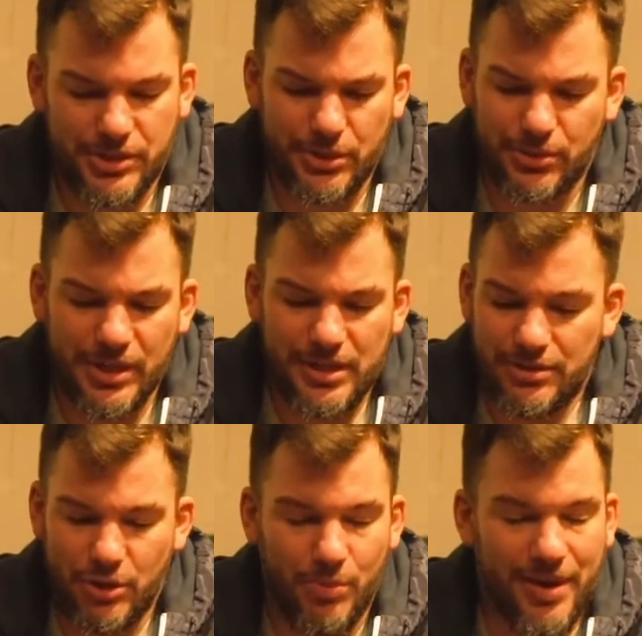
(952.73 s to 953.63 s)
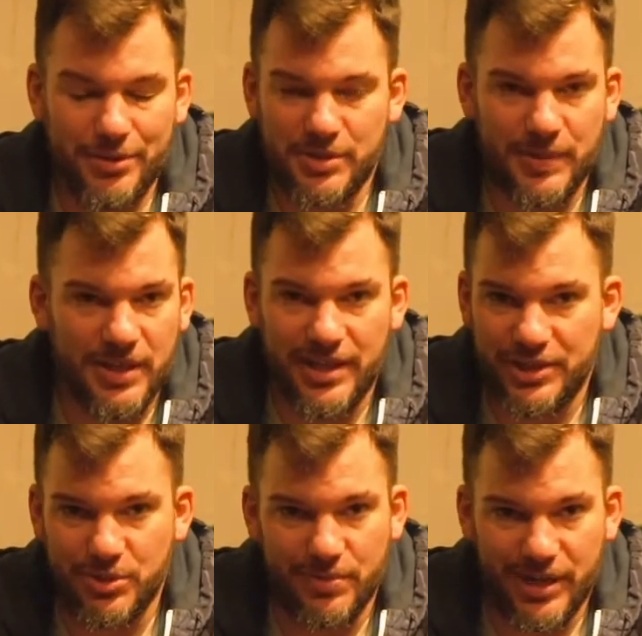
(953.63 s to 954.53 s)
So don't bother spending the
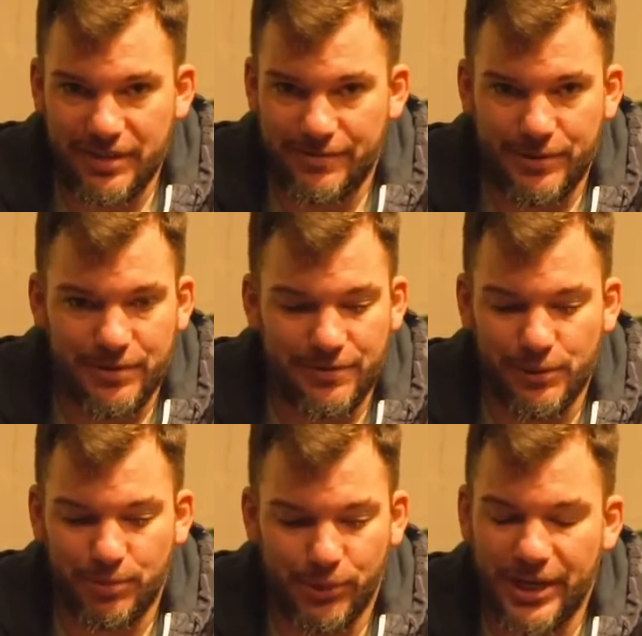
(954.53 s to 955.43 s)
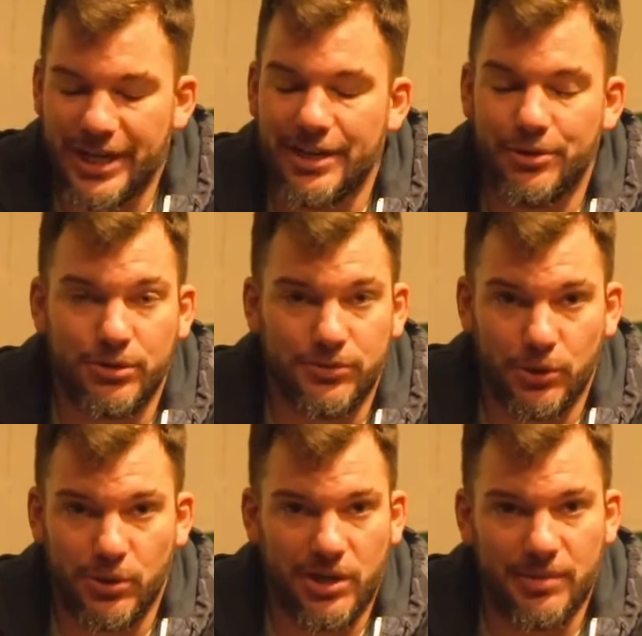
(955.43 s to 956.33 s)
extra money for braid or
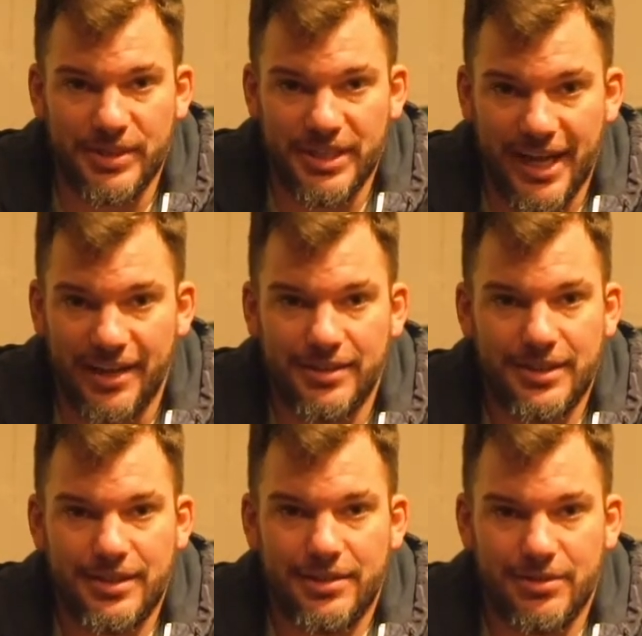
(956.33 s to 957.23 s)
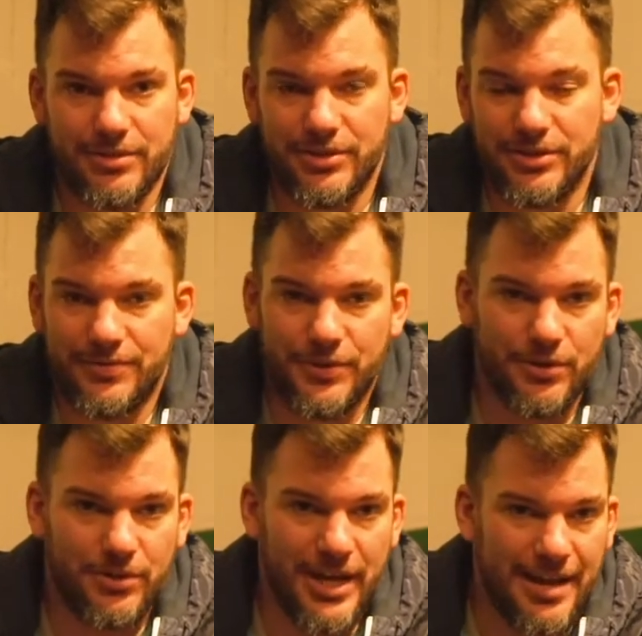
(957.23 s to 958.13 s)
fluorocarbon yet. If
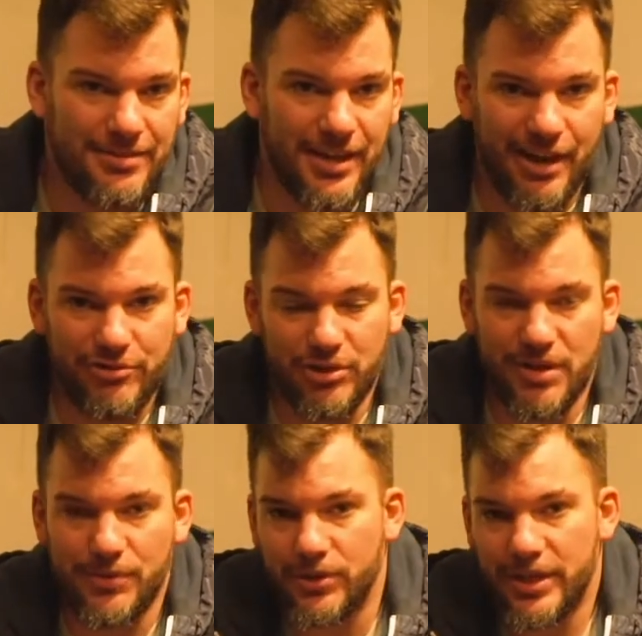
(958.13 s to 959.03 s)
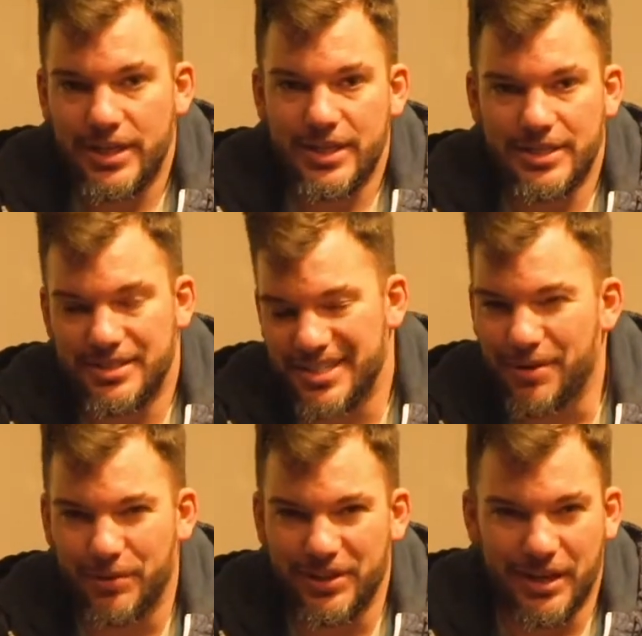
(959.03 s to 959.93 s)
you're at the entry level, it's not
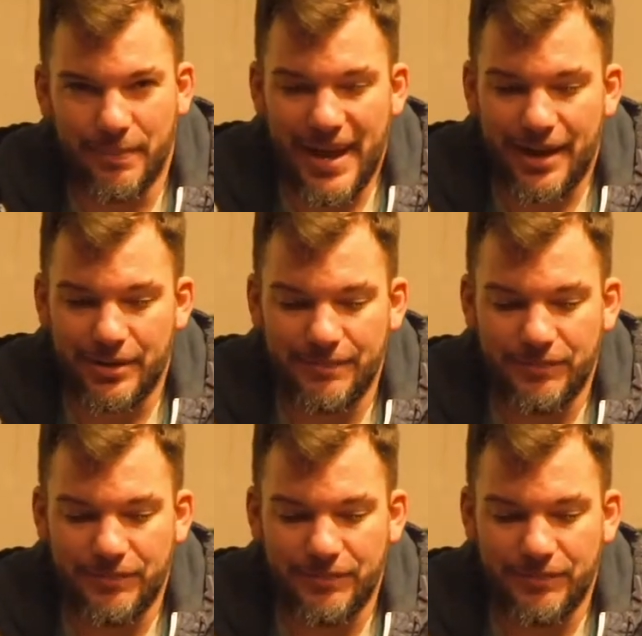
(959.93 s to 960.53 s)
really going to matter.